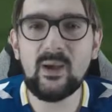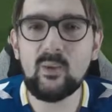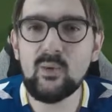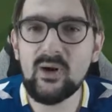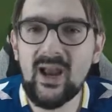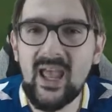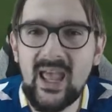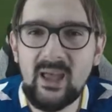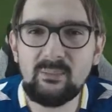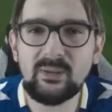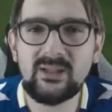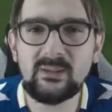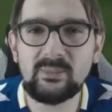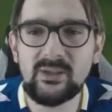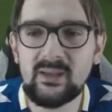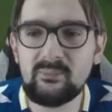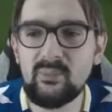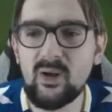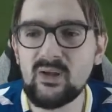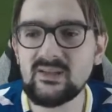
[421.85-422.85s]
they were able to
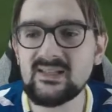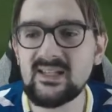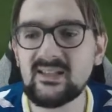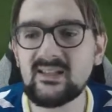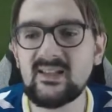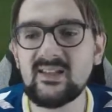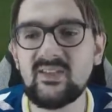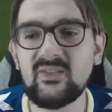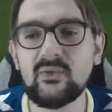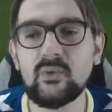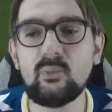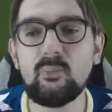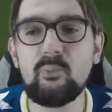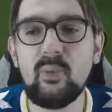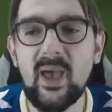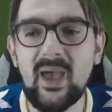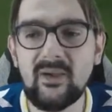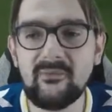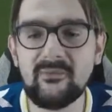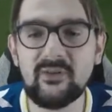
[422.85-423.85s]
play balls like this through
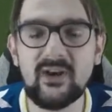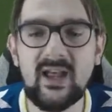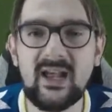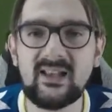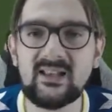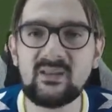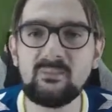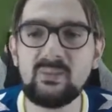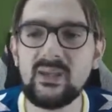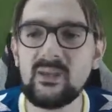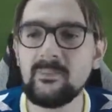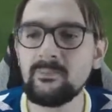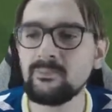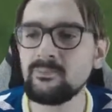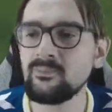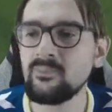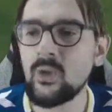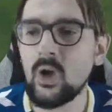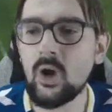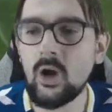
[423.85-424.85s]
Pickford, had to be
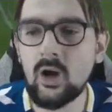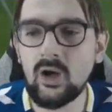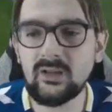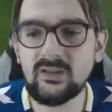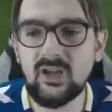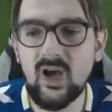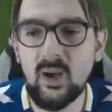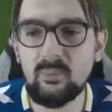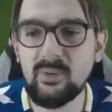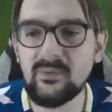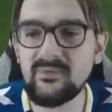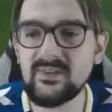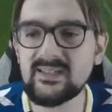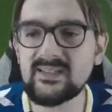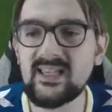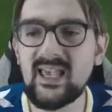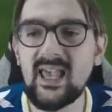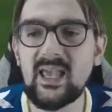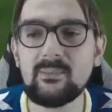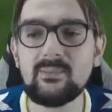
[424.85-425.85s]
on top of his
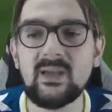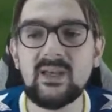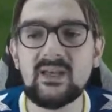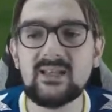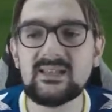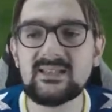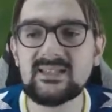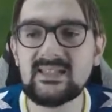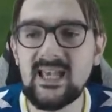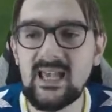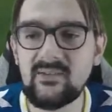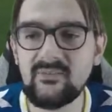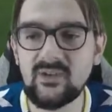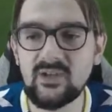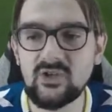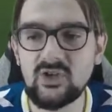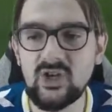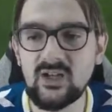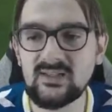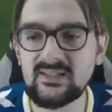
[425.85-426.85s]
game,
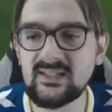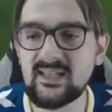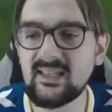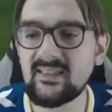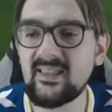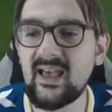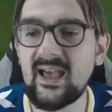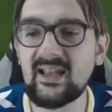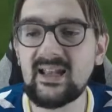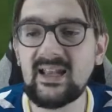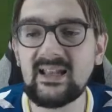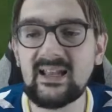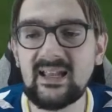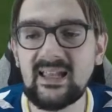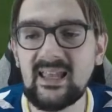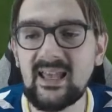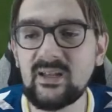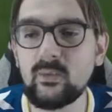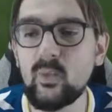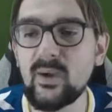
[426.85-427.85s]
saving shots like that. And
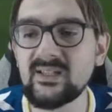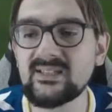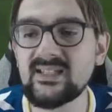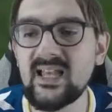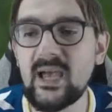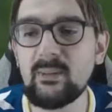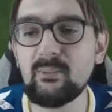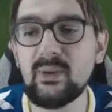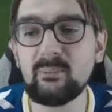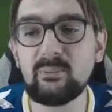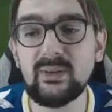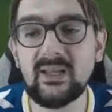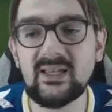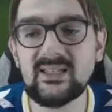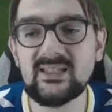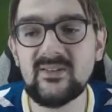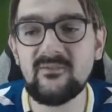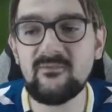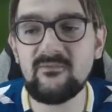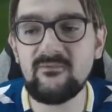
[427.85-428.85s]
again, West Ham
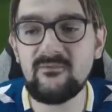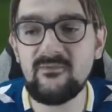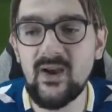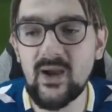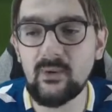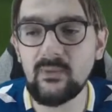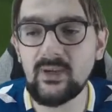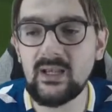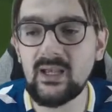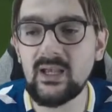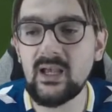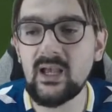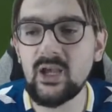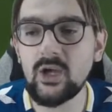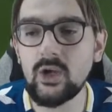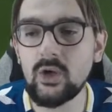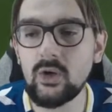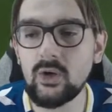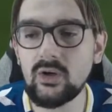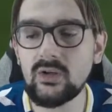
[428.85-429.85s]
plays a very
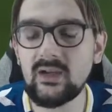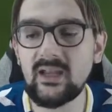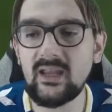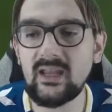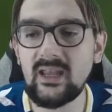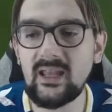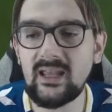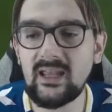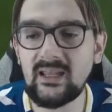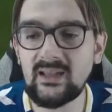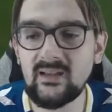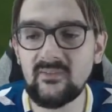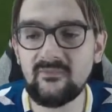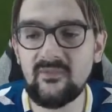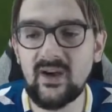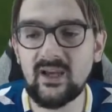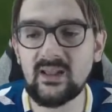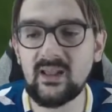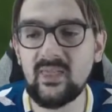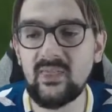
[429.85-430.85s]
good in the
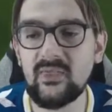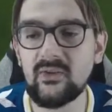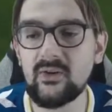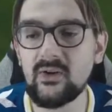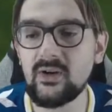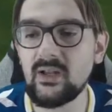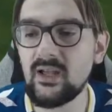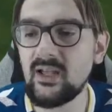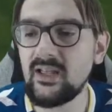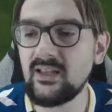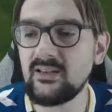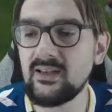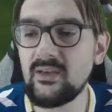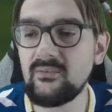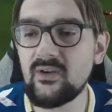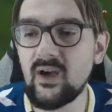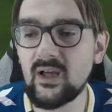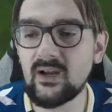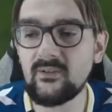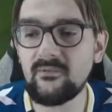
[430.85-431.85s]
final third. They've
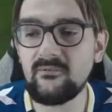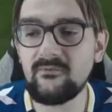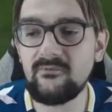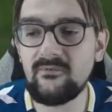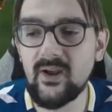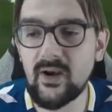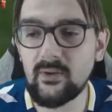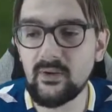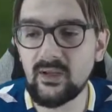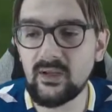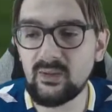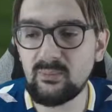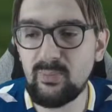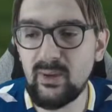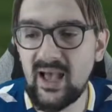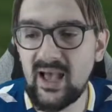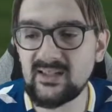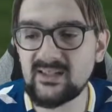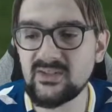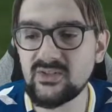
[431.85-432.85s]
got a very good
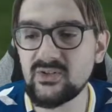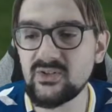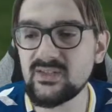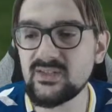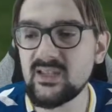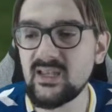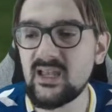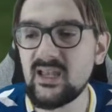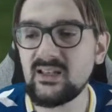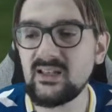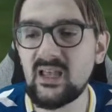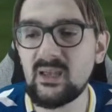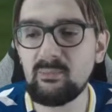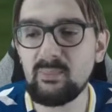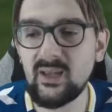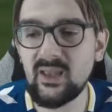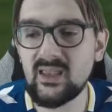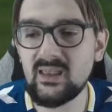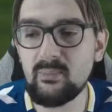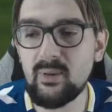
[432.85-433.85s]
passers. They
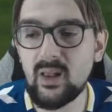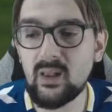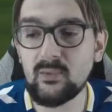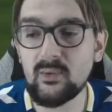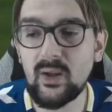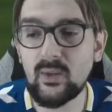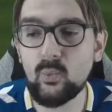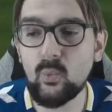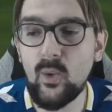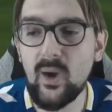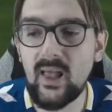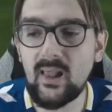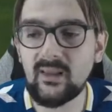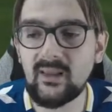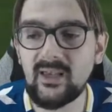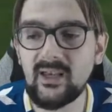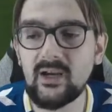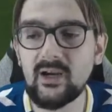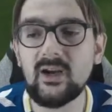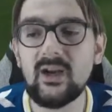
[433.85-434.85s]
play the ball around well
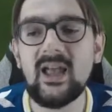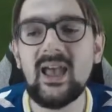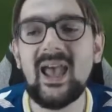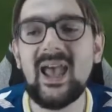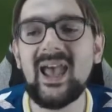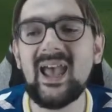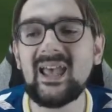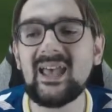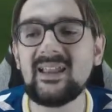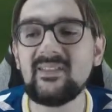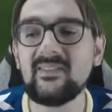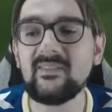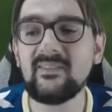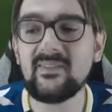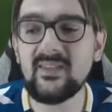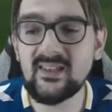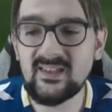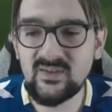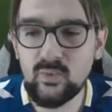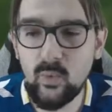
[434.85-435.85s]
here. And
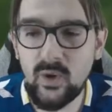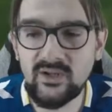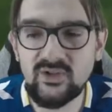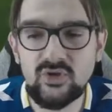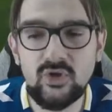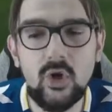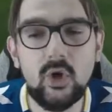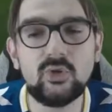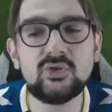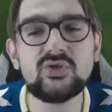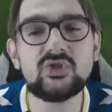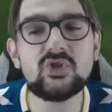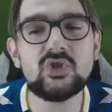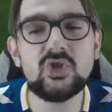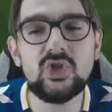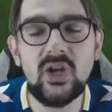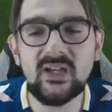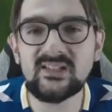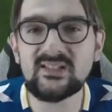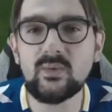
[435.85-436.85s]
this one goes
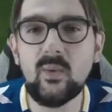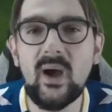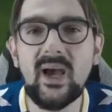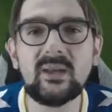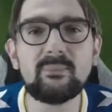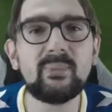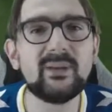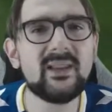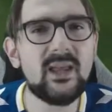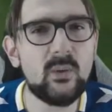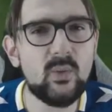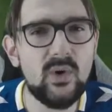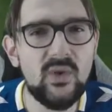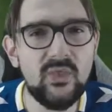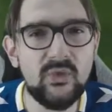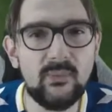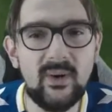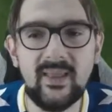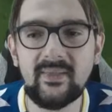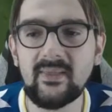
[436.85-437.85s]
just wide, but they were
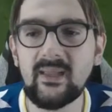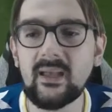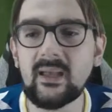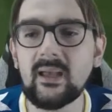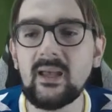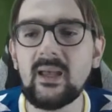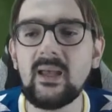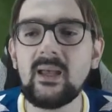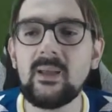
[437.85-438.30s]
threatening.